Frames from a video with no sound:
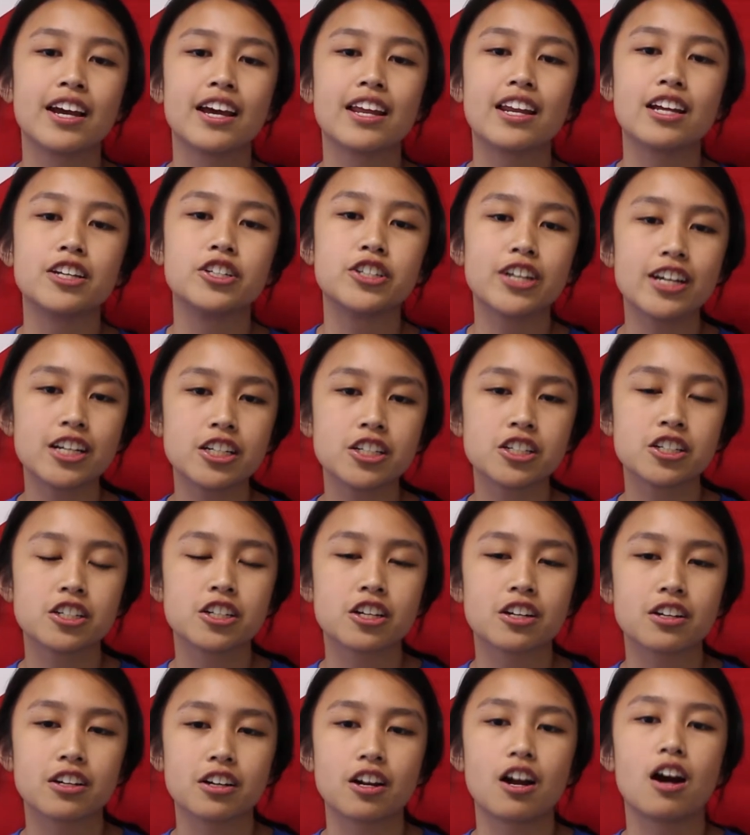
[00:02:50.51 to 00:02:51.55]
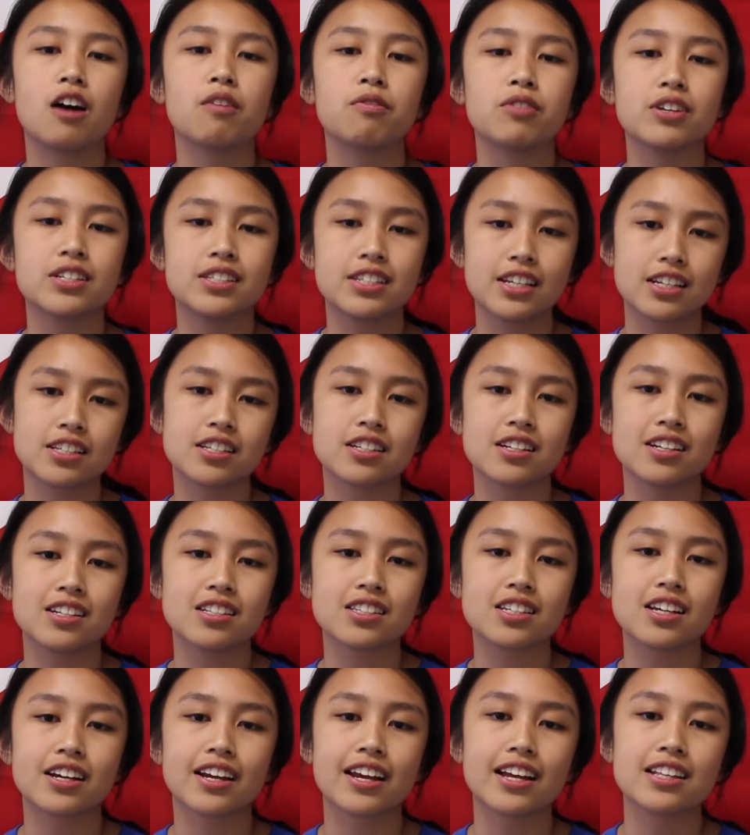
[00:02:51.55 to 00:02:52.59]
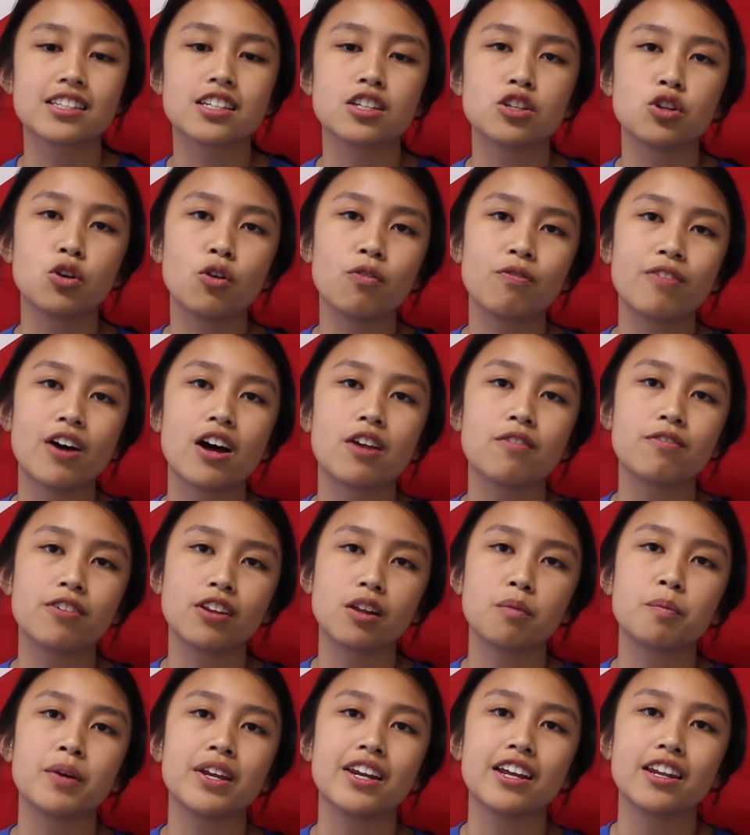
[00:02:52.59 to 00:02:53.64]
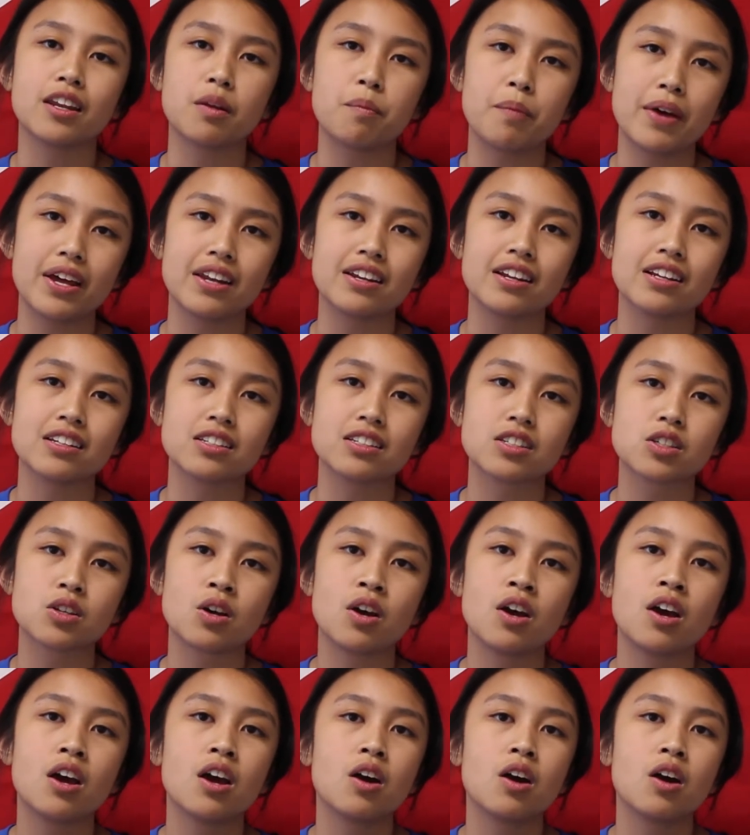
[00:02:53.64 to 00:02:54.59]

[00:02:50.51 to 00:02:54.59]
in a gesture of resistance against newfound Philippine independence,